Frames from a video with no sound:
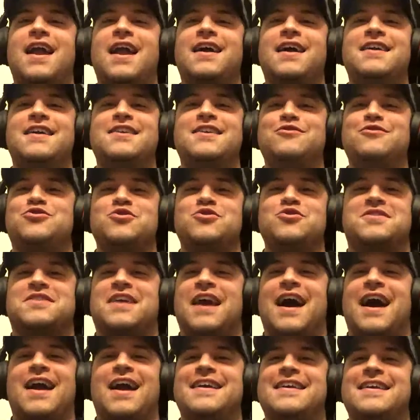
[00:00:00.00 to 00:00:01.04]
You just
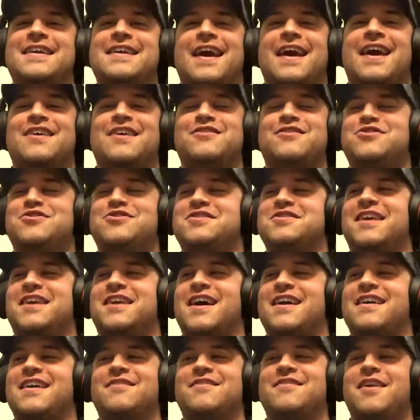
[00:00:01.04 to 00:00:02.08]

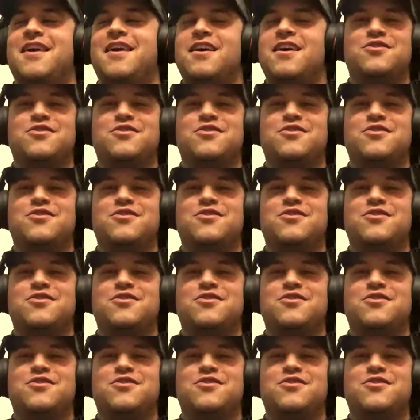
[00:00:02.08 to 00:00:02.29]
gotta.